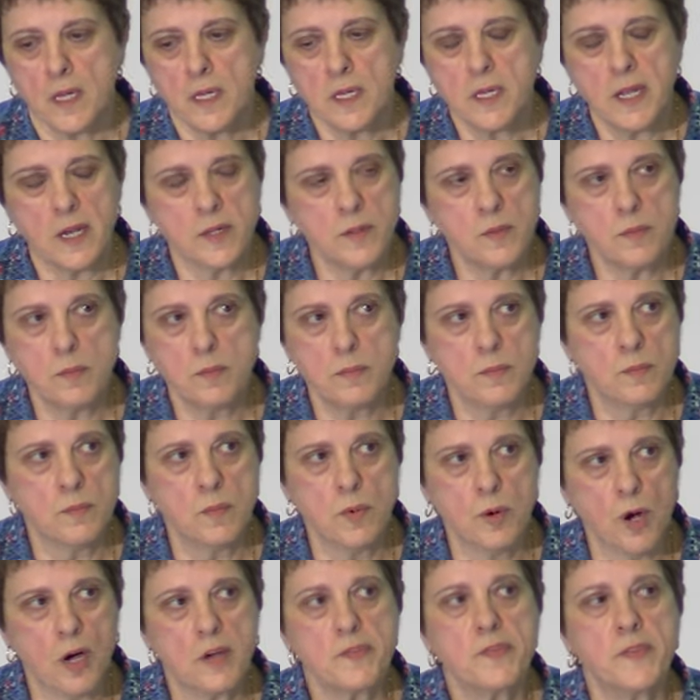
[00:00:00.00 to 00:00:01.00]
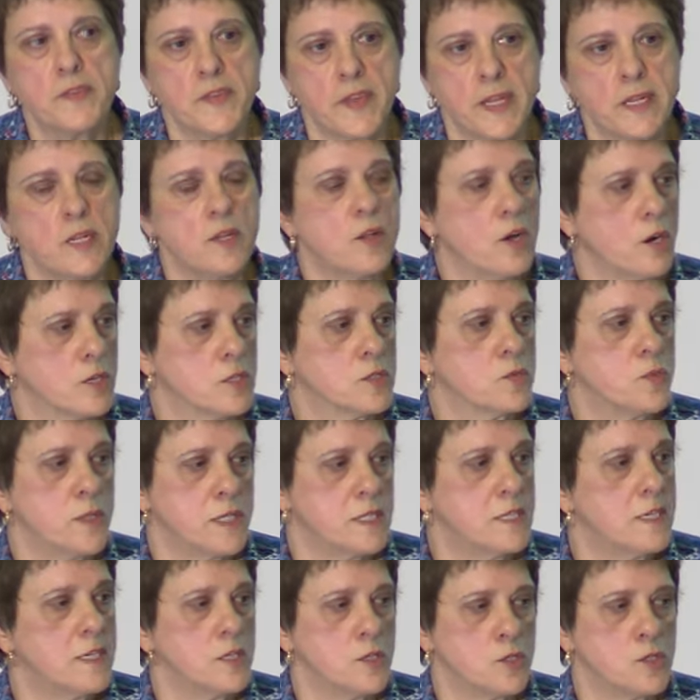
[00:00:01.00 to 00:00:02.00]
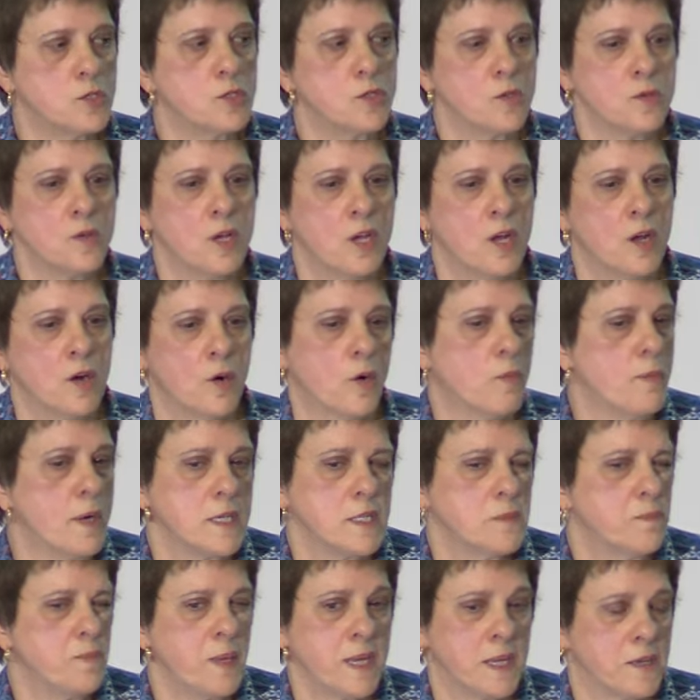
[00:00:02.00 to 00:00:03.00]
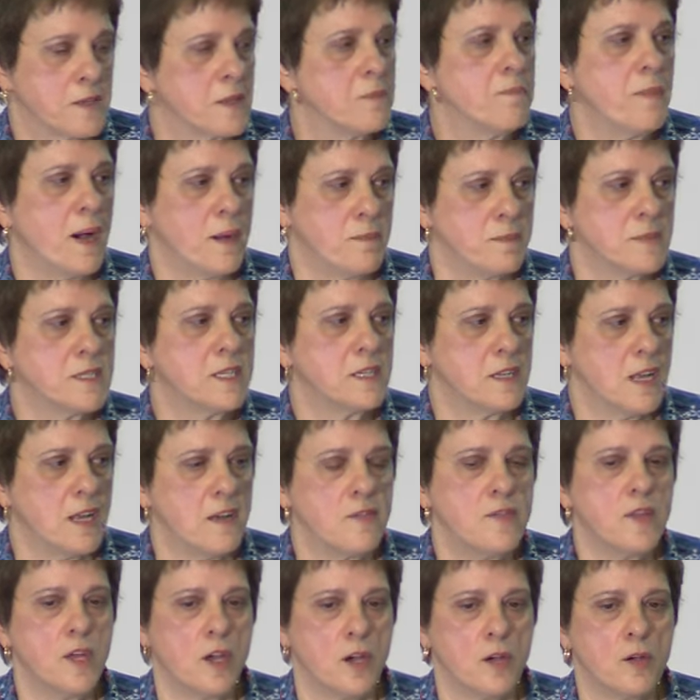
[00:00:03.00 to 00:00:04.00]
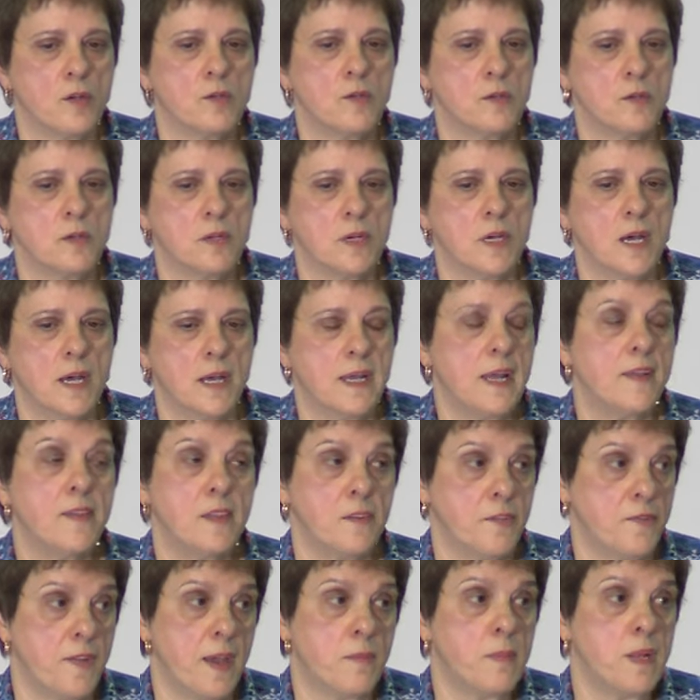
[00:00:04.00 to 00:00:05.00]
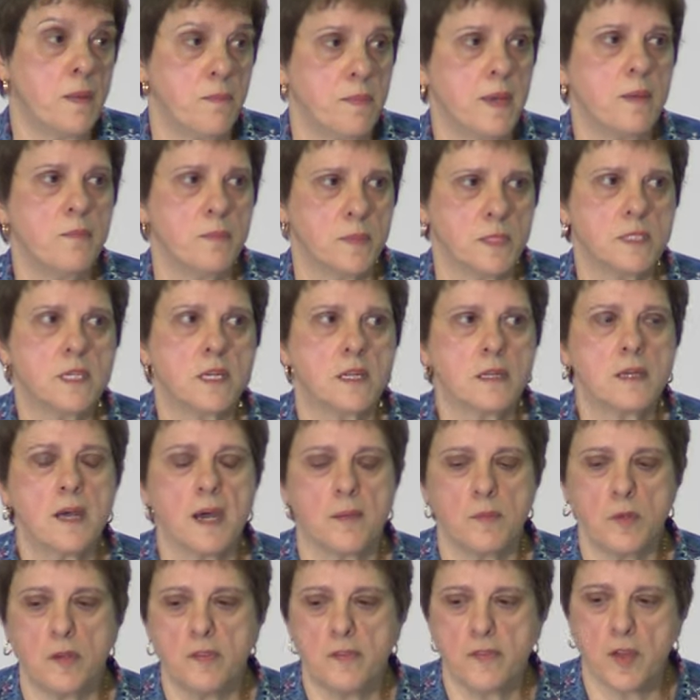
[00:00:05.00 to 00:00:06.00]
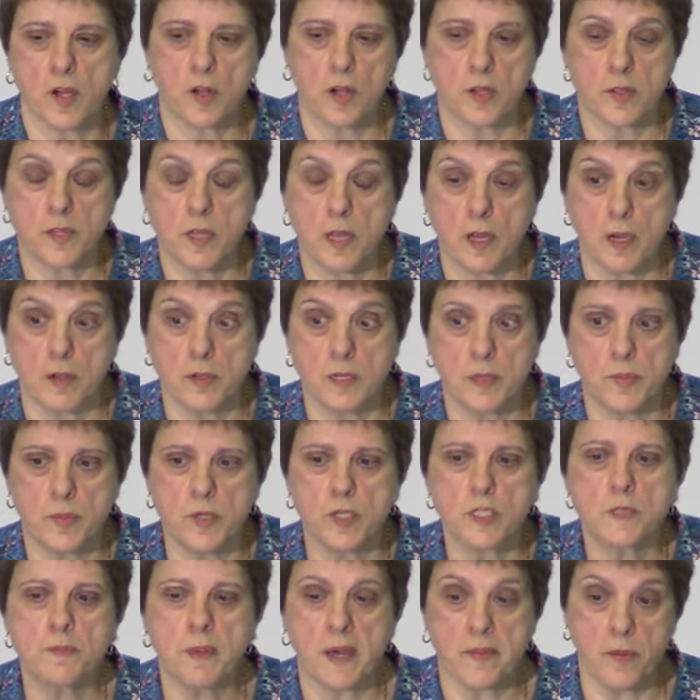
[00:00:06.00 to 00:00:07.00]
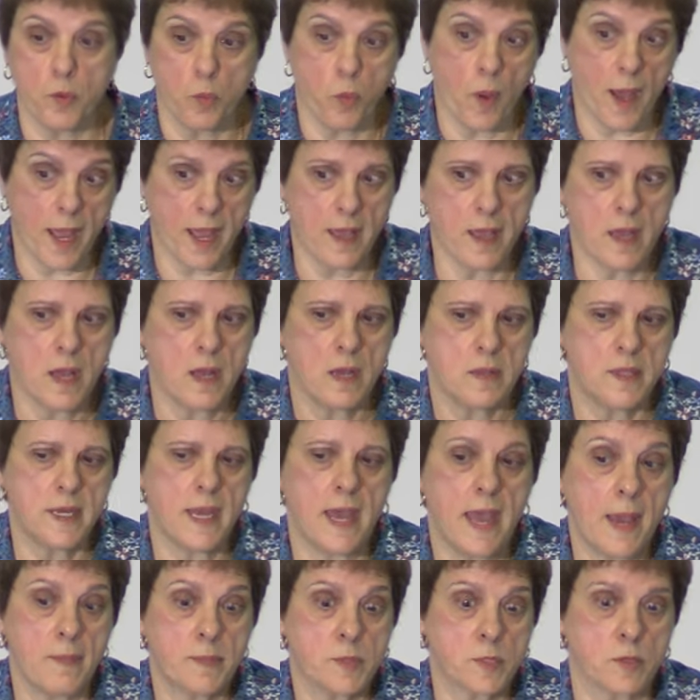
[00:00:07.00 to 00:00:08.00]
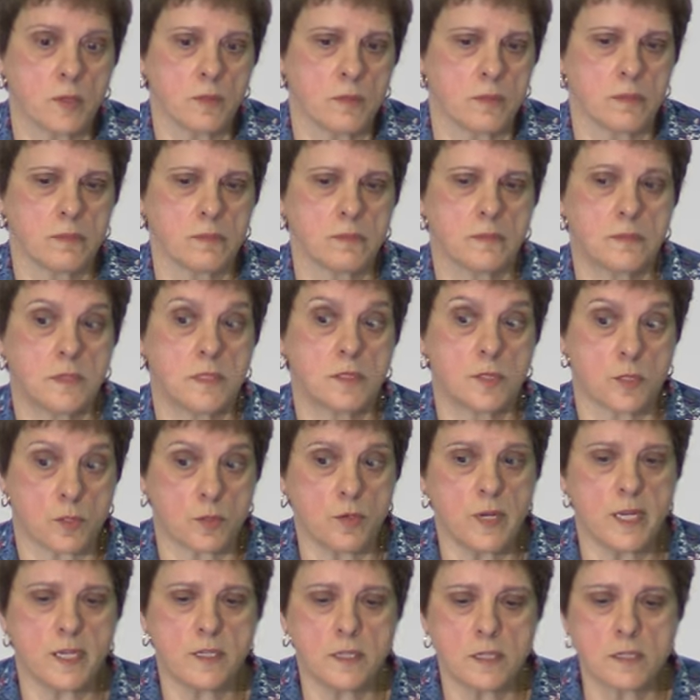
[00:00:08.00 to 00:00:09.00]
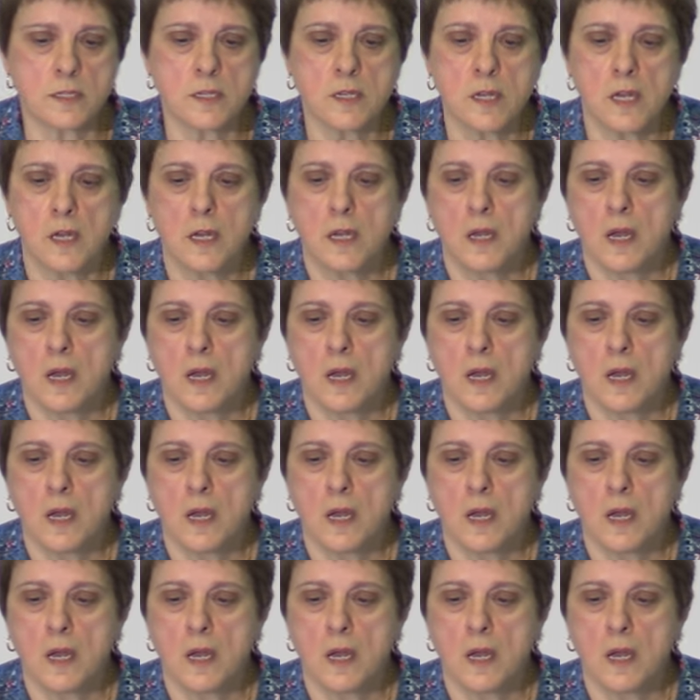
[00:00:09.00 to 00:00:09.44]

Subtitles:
you know, more often than not, we tend to almost pick the mums that have their own and the family members that come who've got their own abuse by the way, their absolute distress.